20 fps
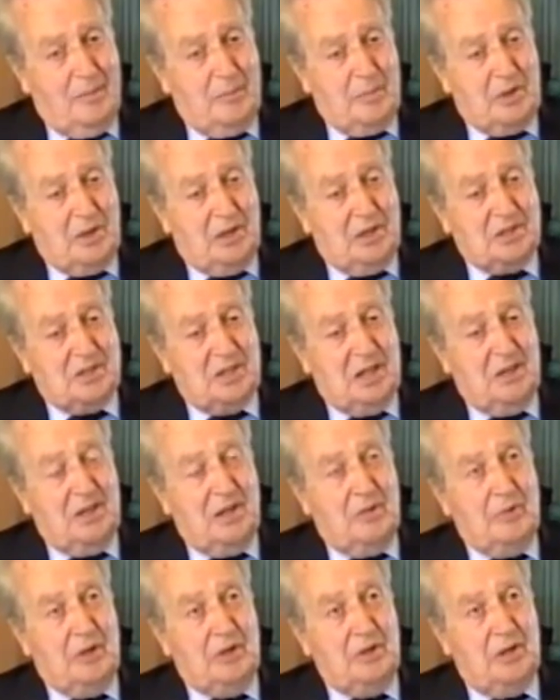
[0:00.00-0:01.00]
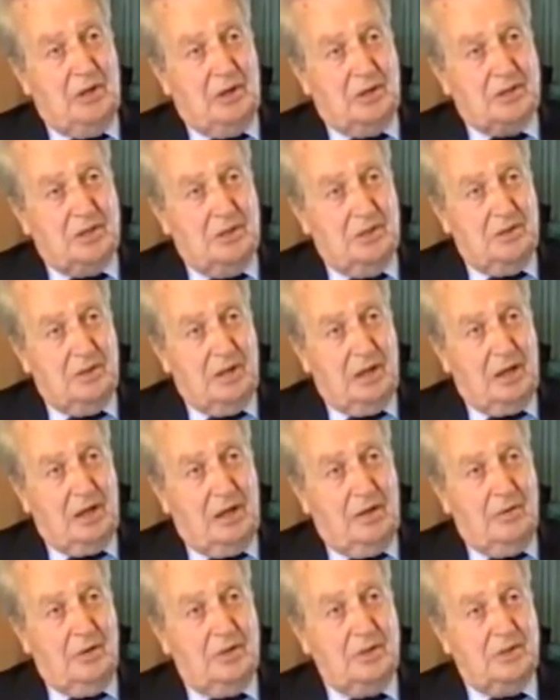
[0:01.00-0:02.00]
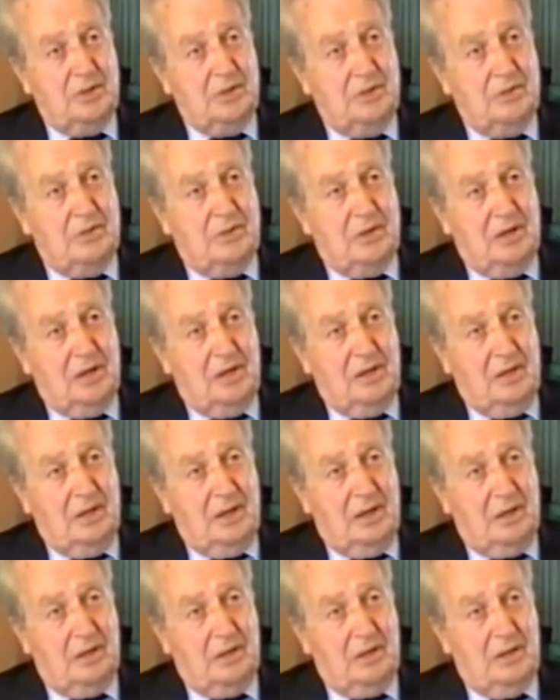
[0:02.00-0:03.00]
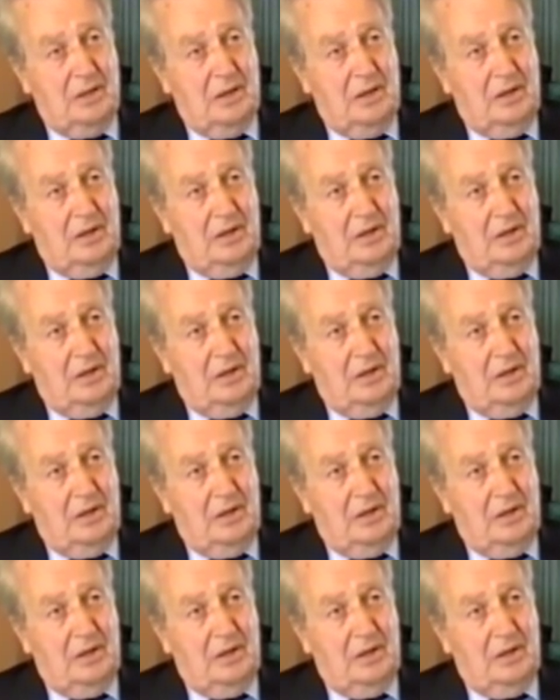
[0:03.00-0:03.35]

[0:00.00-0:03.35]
But he said they were not, and they go on to do great things.